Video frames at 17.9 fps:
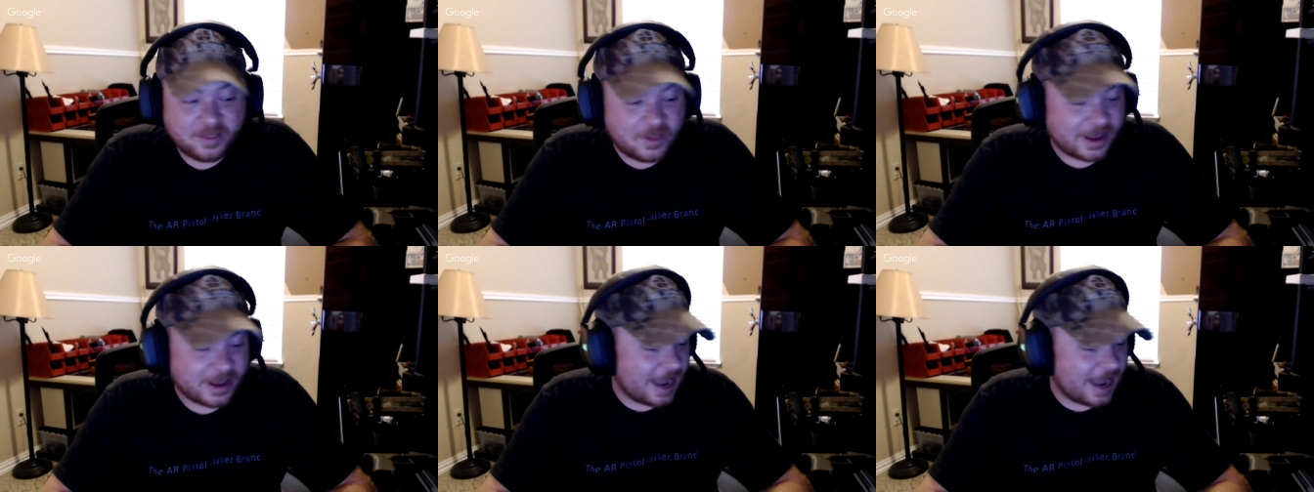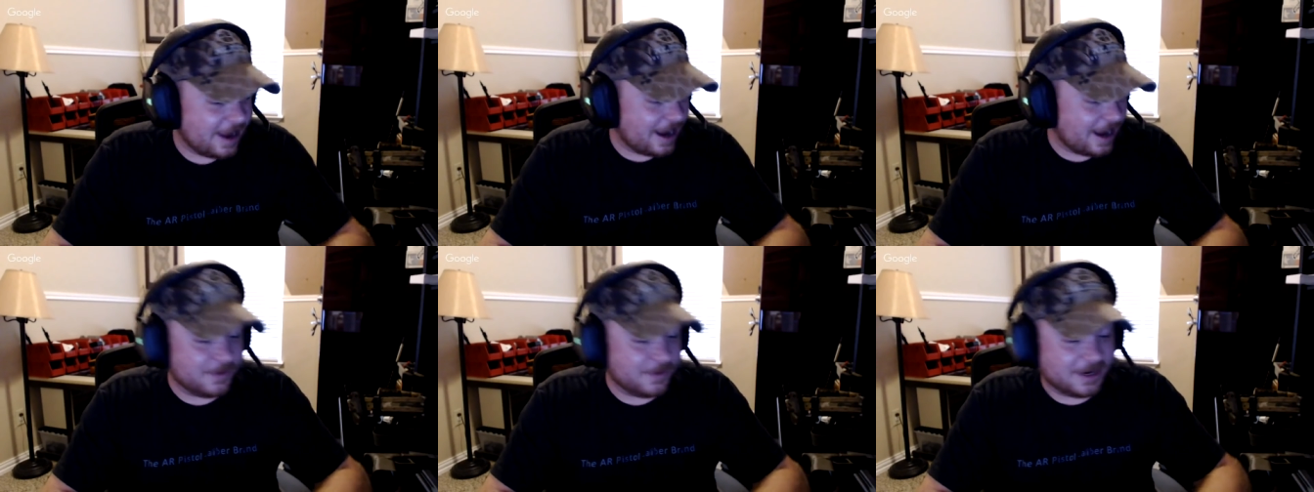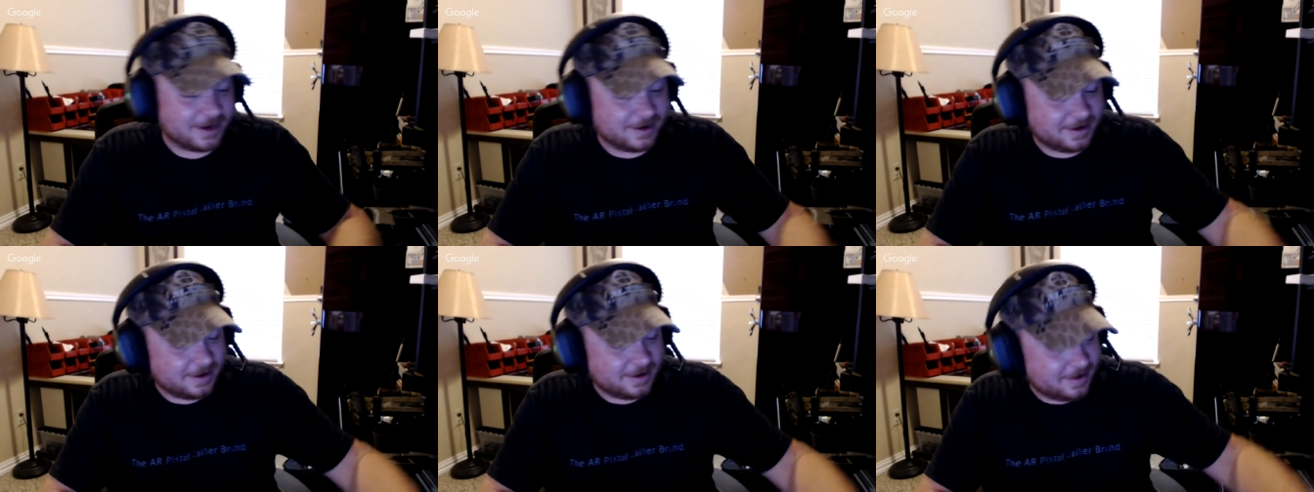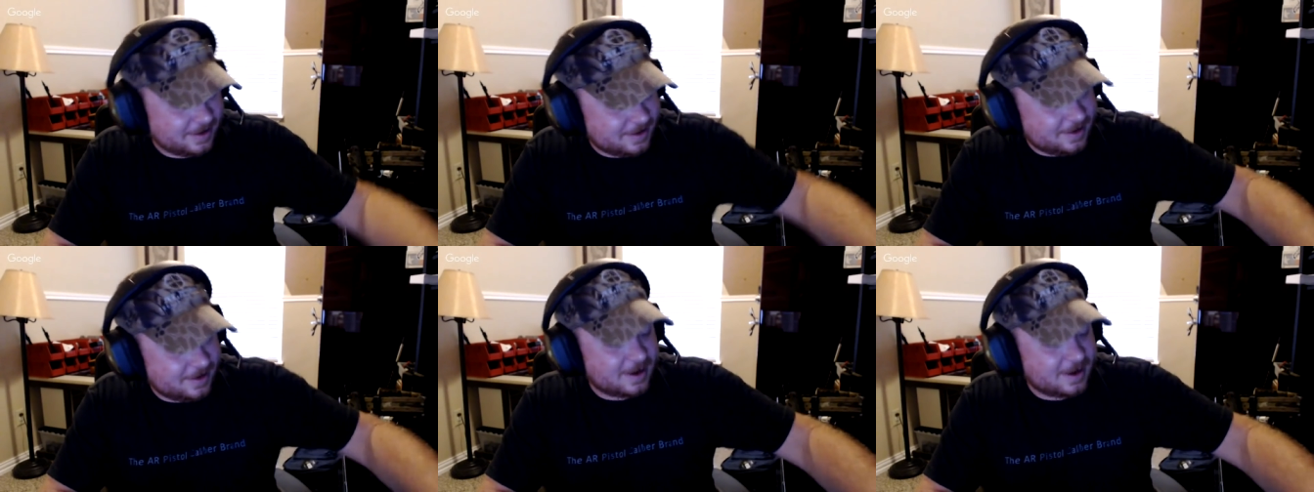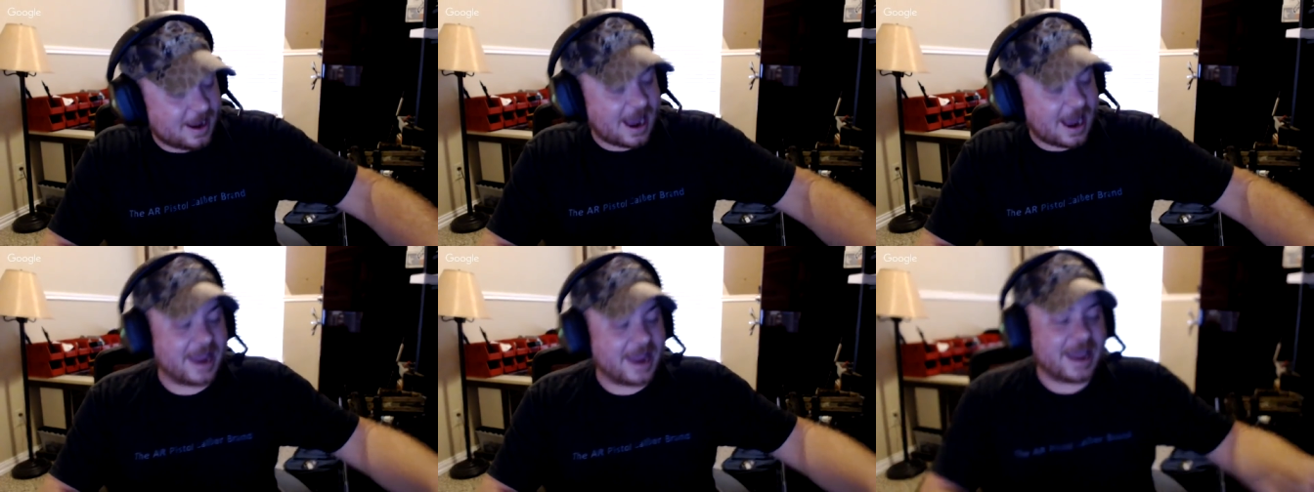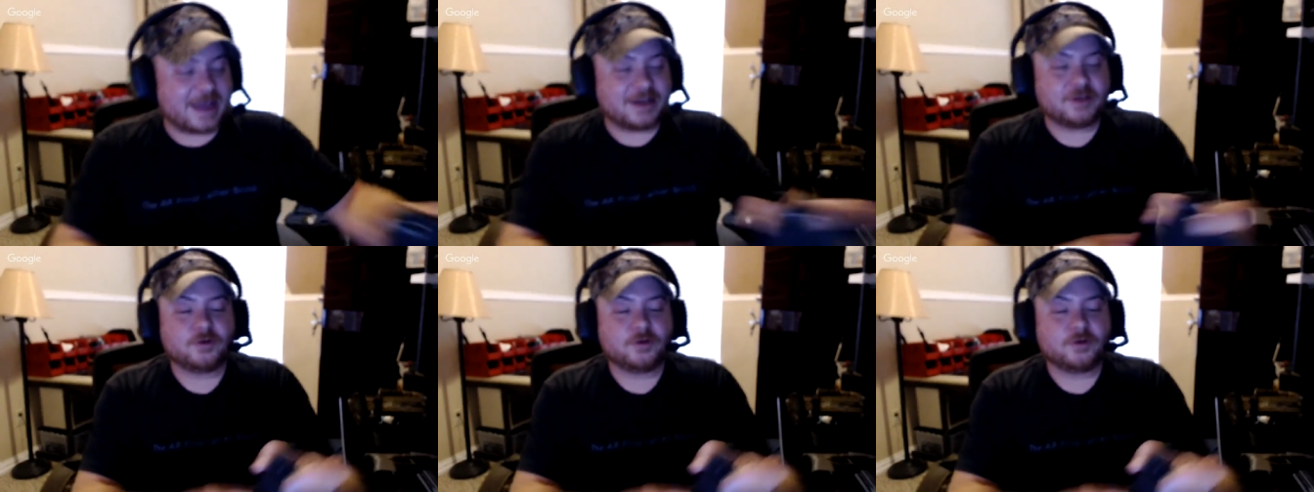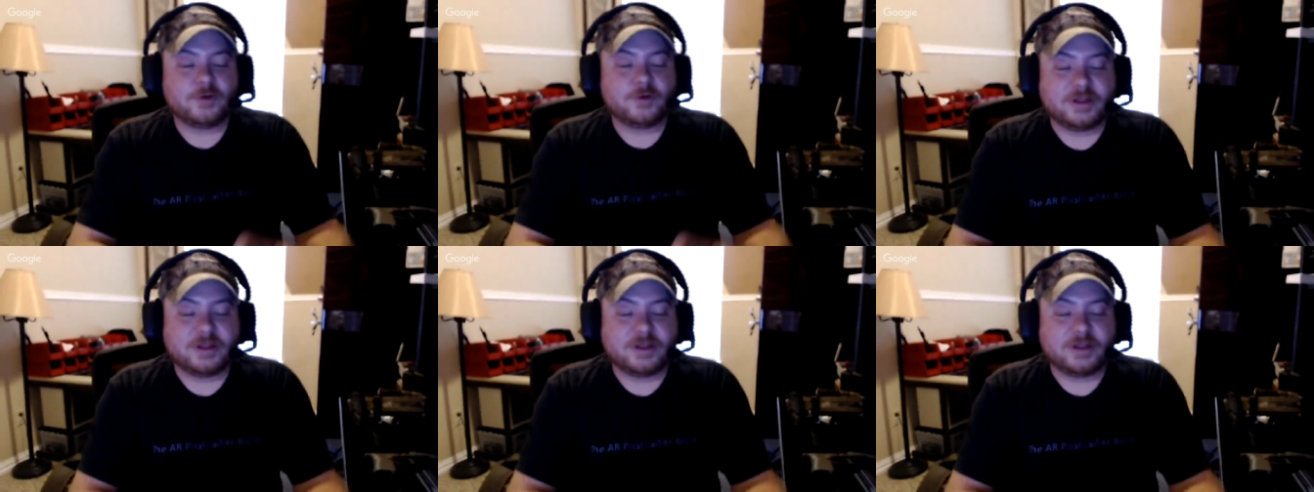Like I, I mean, I had to